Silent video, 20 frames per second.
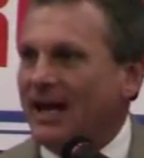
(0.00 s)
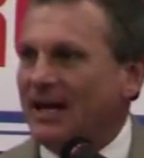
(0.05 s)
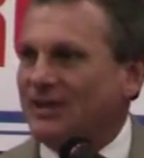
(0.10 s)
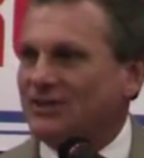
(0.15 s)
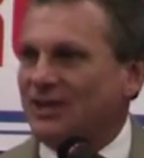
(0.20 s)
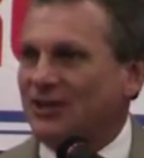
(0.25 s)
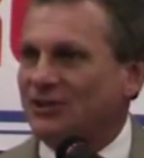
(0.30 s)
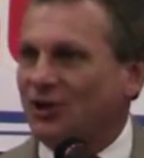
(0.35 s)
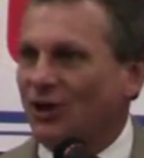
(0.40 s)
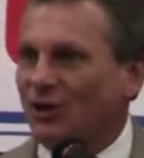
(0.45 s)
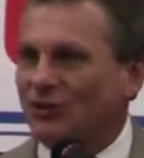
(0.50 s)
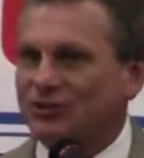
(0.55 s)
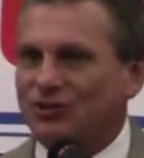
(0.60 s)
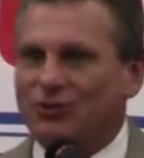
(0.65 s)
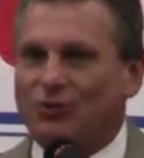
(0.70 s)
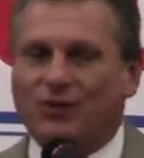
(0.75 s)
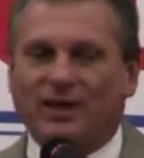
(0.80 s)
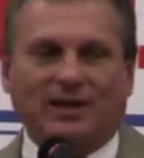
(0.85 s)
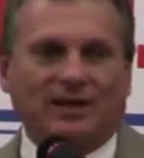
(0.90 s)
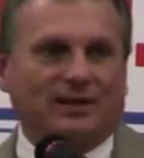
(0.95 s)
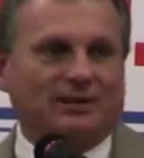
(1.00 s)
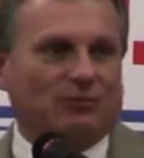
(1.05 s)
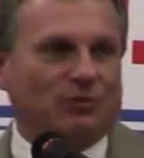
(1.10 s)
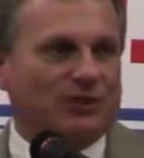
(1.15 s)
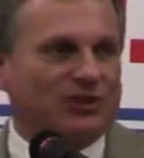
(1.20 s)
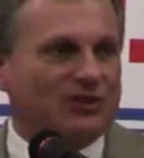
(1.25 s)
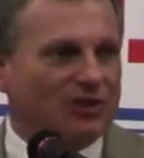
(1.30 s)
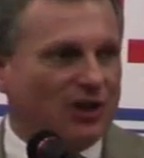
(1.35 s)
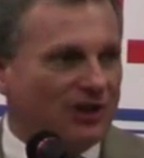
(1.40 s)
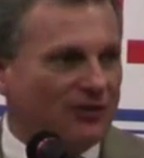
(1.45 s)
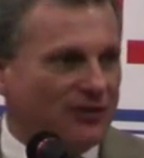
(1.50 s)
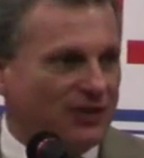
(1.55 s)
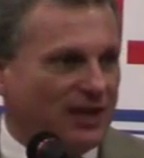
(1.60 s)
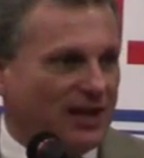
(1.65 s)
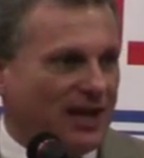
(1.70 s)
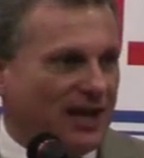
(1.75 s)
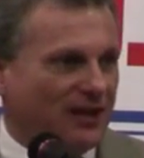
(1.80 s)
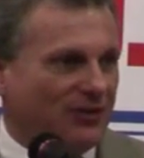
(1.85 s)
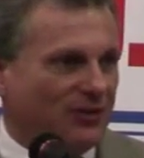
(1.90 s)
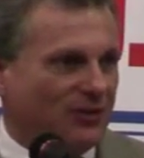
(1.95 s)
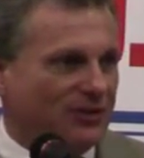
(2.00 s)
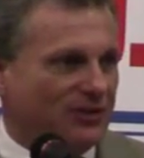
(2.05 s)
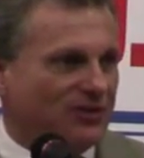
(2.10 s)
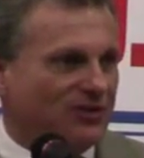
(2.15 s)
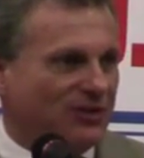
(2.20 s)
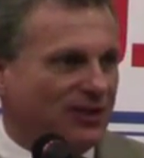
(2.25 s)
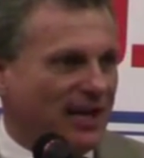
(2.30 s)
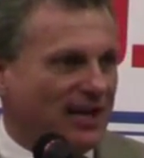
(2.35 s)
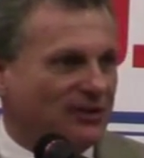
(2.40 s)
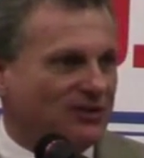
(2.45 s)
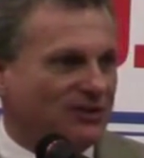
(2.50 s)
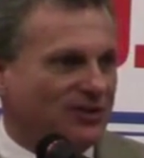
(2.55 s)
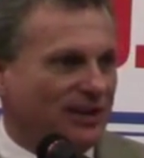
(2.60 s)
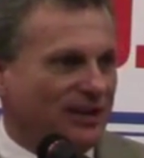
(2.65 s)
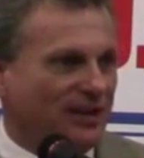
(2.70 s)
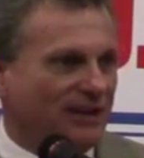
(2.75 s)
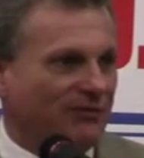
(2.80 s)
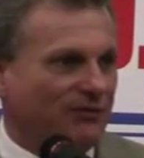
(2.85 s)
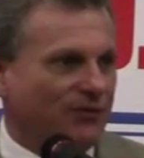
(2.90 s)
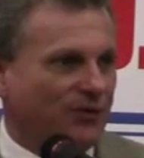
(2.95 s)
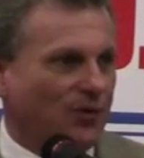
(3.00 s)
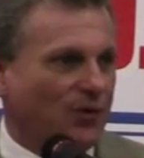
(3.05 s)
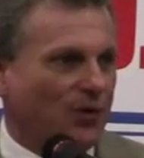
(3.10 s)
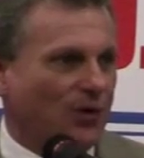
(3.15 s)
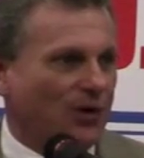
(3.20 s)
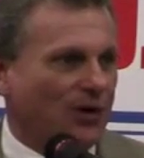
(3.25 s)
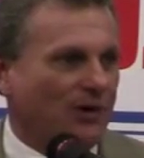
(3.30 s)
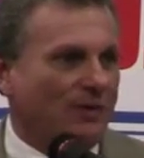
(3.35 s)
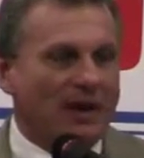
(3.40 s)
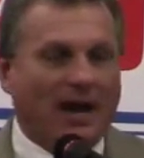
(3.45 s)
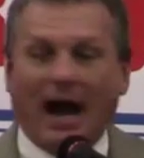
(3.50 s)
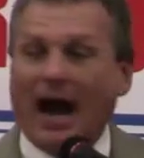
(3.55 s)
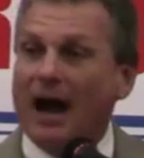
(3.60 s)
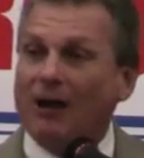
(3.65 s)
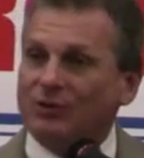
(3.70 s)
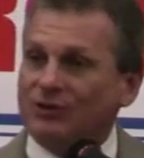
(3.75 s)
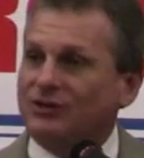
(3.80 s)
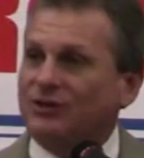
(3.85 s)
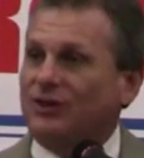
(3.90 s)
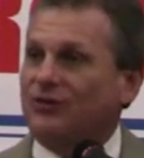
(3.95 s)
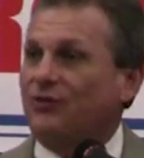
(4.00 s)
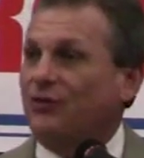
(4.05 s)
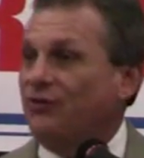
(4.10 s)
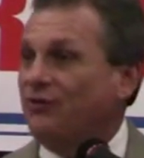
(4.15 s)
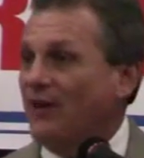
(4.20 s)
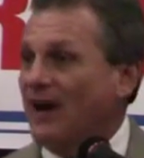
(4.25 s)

As I told you, we, we served together in the state senate for, I was there for